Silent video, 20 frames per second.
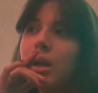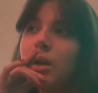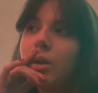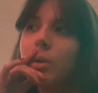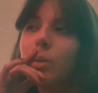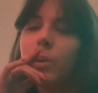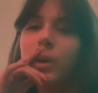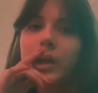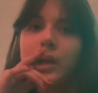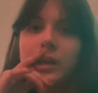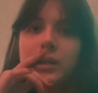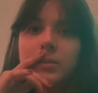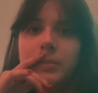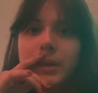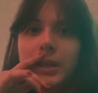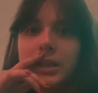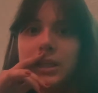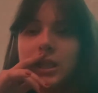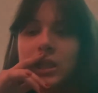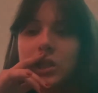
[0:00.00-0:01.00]
Great
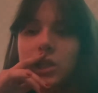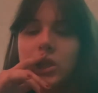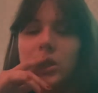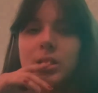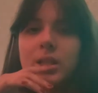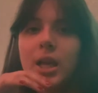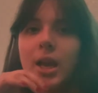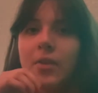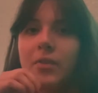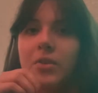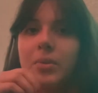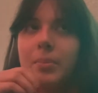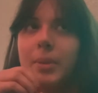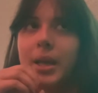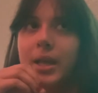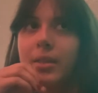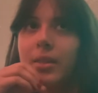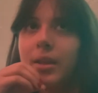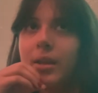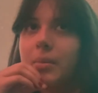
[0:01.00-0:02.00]
Expectations. I haven't
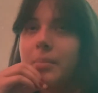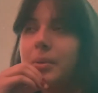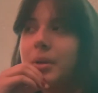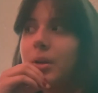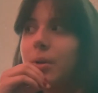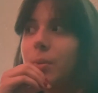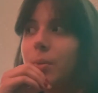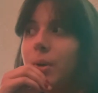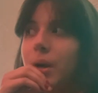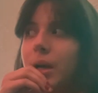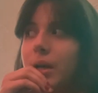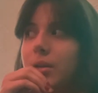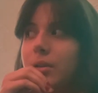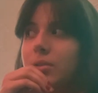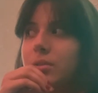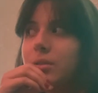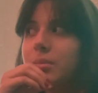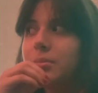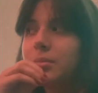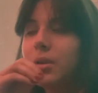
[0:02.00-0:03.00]
picked that up in a while,
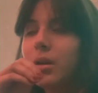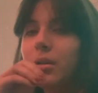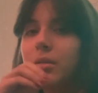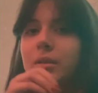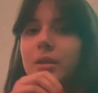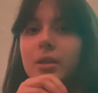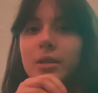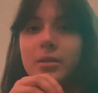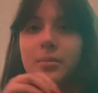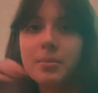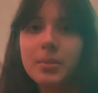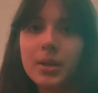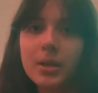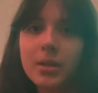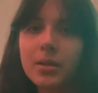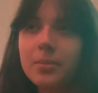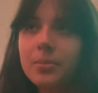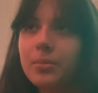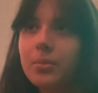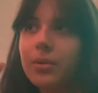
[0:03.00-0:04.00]
so I'm probably gonna pick
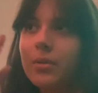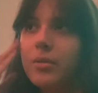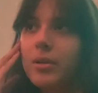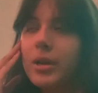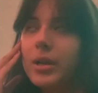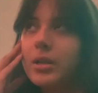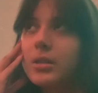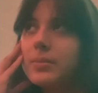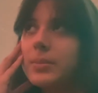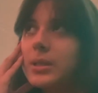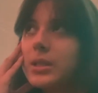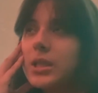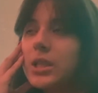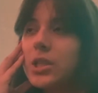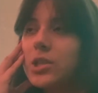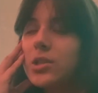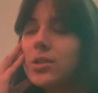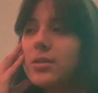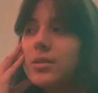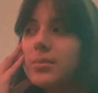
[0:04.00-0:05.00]
up Great
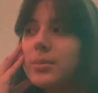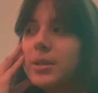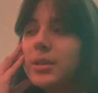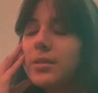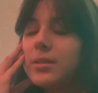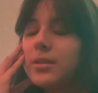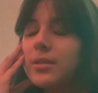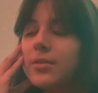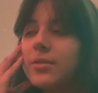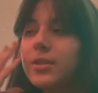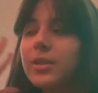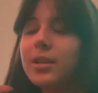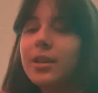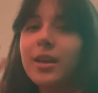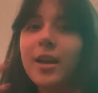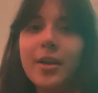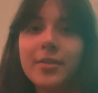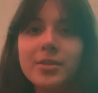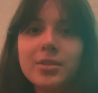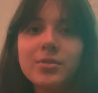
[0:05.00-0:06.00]
Expectations because I feel like I
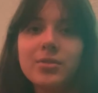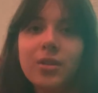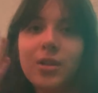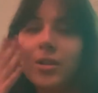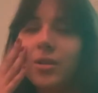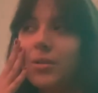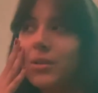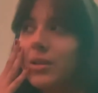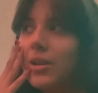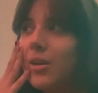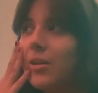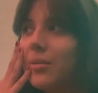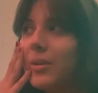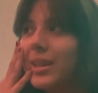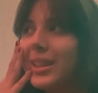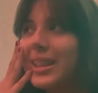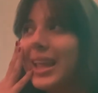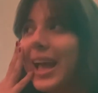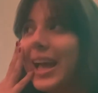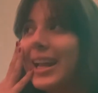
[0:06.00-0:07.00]
have to follow along
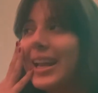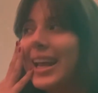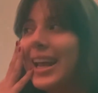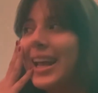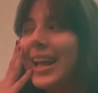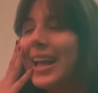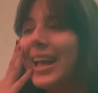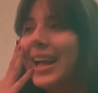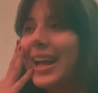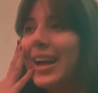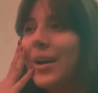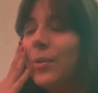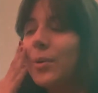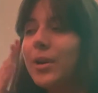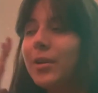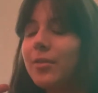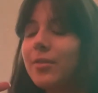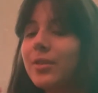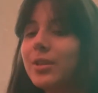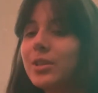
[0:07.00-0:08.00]
with that. I want
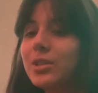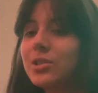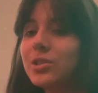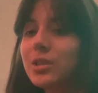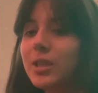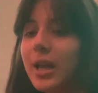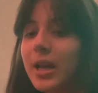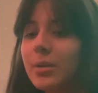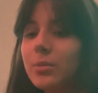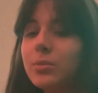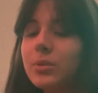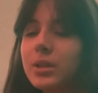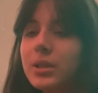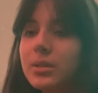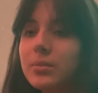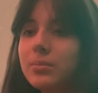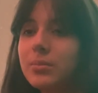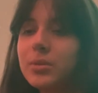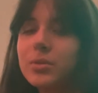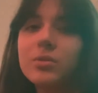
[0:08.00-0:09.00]
to finish that
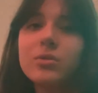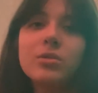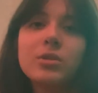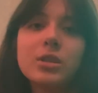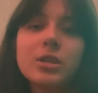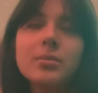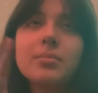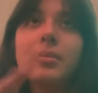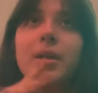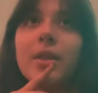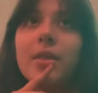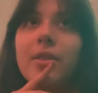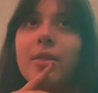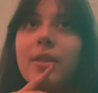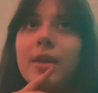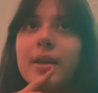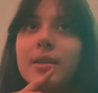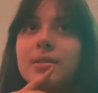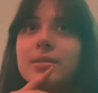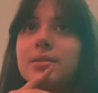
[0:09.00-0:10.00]
one before the month
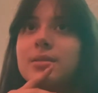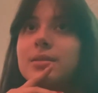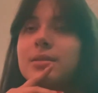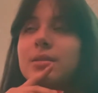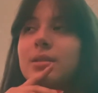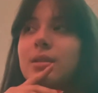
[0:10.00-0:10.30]
ends.